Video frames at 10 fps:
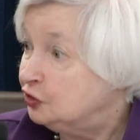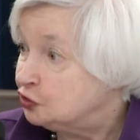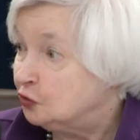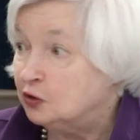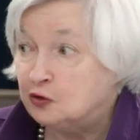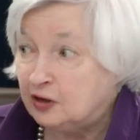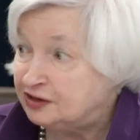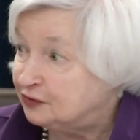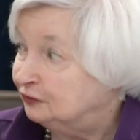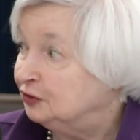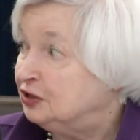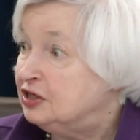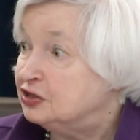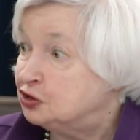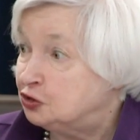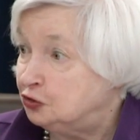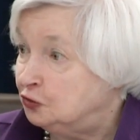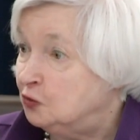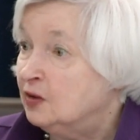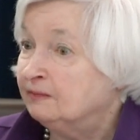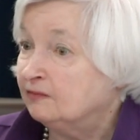so aggressively as to